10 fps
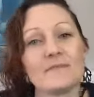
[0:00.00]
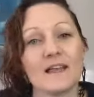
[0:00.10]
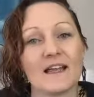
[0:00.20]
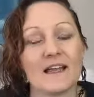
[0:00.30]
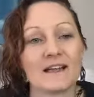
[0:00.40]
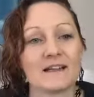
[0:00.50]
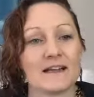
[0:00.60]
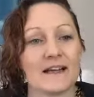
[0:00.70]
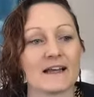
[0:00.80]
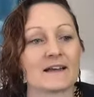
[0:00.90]
in
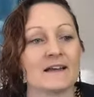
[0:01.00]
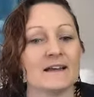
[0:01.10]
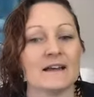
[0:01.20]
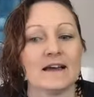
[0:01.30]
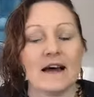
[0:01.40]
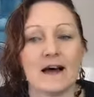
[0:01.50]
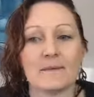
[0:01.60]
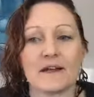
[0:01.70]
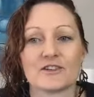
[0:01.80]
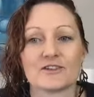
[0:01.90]
clinic?
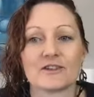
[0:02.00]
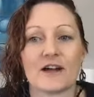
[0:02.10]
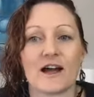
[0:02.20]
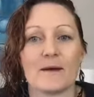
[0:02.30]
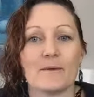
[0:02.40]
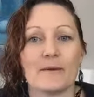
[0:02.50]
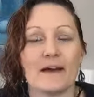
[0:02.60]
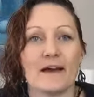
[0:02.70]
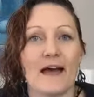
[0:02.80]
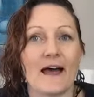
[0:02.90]
Should I
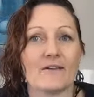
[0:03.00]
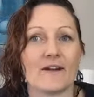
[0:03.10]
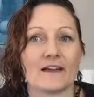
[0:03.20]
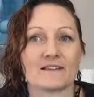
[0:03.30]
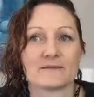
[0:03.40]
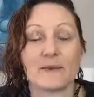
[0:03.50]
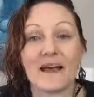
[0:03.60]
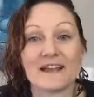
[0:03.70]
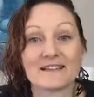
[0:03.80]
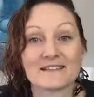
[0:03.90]
have a
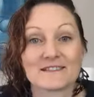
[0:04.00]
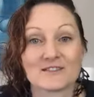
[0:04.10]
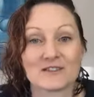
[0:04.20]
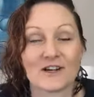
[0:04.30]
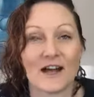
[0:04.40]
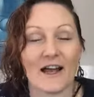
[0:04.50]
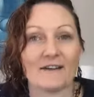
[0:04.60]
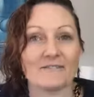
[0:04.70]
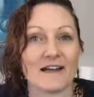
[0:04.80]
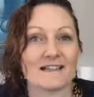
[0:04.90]
space? Should I
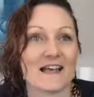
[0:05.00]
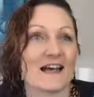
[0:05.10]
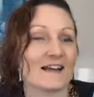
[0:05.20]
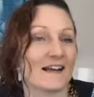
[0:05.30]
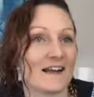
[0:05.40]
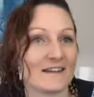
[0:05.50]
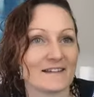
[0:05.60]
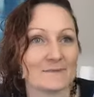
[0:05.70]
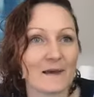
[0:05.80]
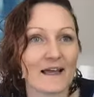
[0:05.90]
rent out another
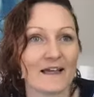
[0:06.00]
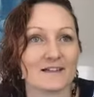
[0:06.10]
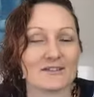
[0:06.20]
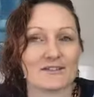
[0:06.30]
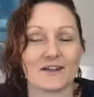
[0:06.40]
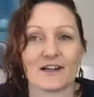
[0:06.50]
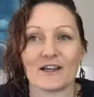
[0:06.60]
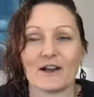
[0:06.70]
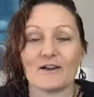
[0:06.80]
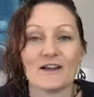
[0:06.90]
space? Should I
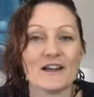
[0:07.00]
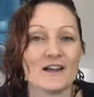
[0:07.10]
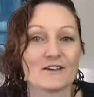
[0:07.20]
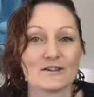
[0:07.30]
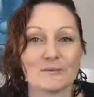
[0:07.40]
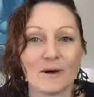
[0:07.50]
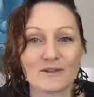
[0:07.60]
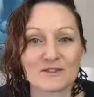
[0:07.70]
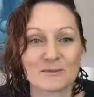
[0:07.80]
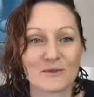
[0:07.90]
go to
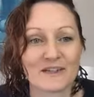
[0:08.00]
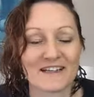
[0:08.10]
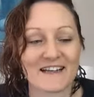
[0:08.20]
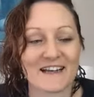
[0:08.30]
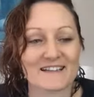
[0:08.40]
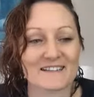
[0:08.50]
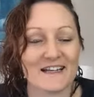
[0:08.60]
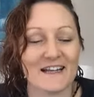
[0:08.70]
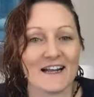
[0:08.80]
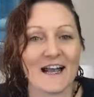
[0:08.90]
multiple clinics?
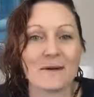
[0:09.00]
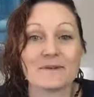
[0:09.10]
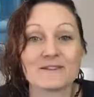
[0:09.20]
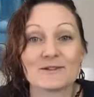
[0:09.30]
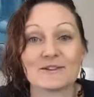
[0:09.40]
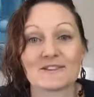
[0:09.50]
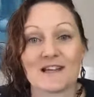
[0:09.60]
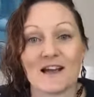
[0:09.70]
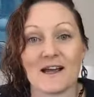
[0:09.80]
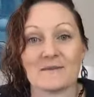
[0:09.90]
Happens all the
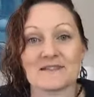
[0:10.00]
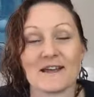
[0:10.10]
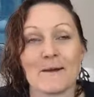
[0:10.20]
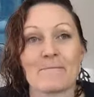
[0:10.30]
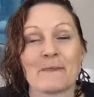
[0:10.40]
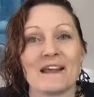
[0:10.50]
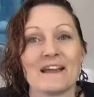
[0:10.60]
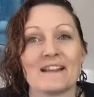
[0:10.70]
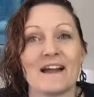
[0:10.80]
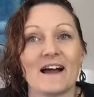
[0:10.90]
time. So
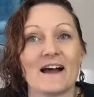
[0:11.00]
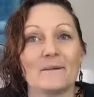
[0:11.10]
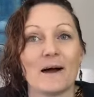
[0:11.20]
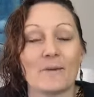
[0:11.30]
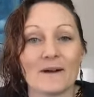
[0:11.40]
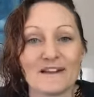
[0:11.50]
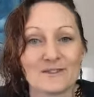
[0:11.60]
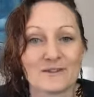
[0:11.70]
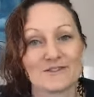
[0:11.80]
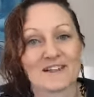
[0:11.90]
I wanted
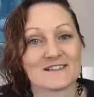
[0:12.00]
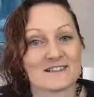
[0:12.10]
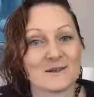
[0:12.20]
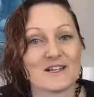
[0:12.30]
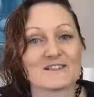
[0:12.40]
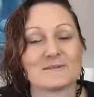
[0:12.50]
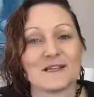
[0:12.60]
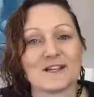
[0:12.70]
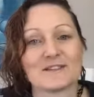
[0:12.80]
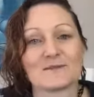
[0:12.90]
to address this question
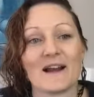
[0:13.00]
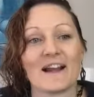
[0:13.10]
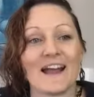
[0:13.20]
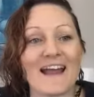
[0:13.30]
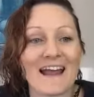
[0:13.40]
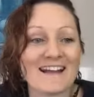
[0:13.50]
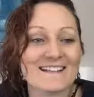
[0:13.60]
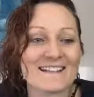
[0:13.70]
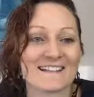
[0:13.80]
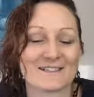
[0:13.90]
because when I
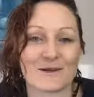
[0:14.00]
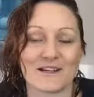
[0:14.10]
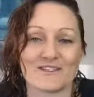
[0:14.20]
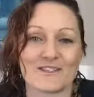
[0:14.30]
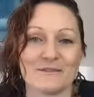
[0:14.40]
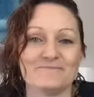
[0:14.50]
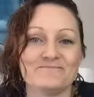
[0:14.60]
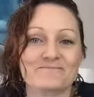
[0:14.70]
answer this question,